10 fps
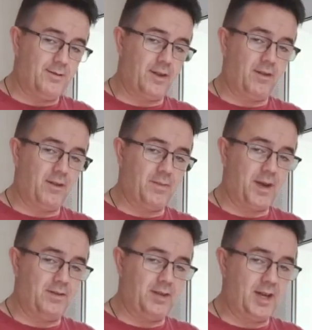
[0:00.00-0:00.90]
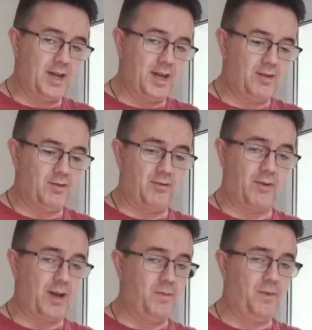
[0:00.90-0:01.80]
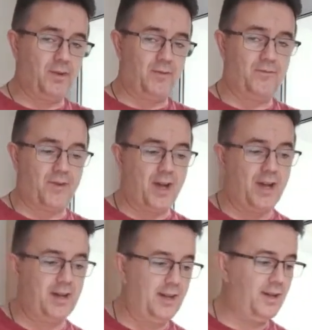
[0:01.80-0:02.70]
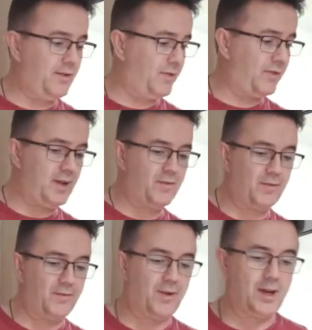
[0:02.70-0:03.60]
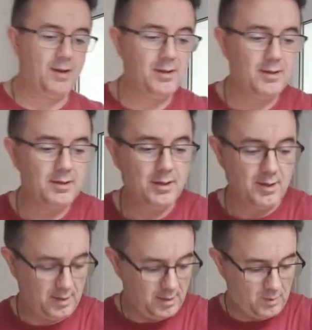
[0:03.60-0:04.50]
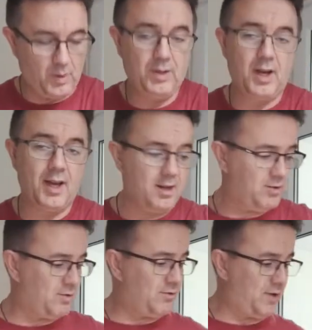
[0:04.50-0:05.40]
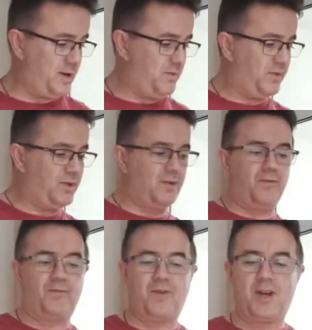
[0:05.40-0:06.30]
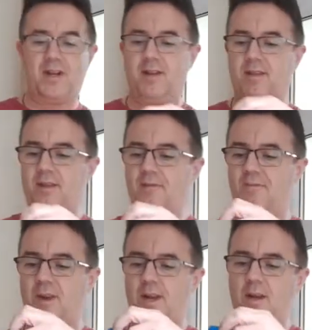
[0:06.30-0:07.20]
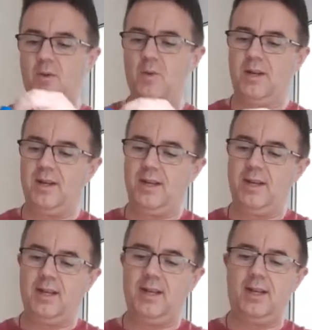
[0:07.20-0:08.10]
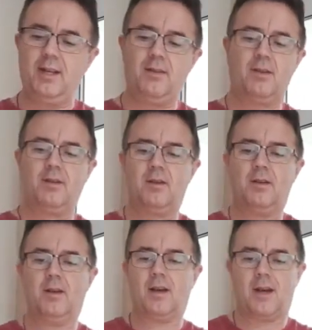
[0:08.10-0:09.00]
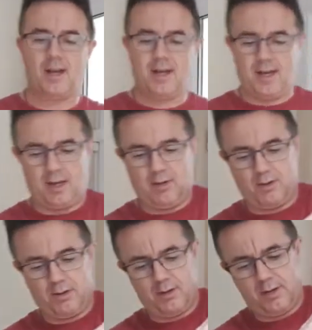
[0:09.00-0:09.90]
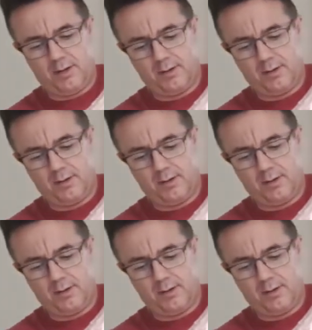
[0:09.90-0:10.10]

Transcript: This is about 900 grams of finely sieved flour. With 900 grams of finely sieved flour, we need a good